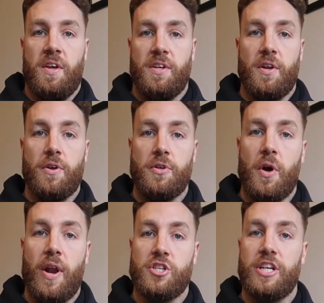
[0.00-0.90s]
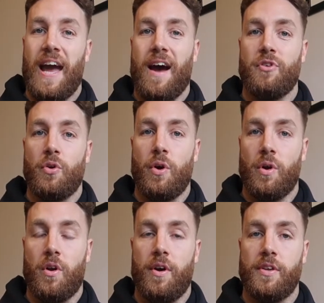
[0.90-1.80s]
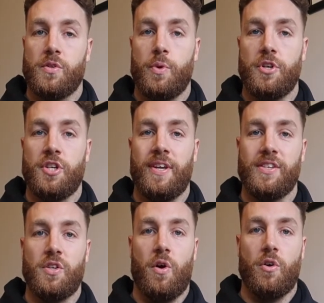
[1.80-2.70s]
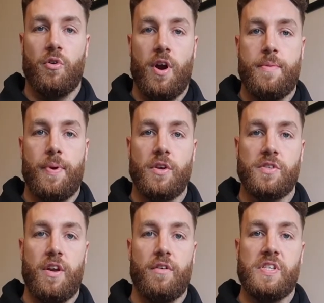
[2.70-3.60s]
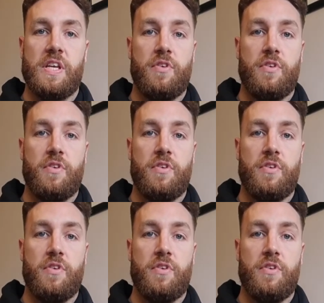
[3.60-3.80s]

you know, you don't actually have your own clients, which is not great because then obviously,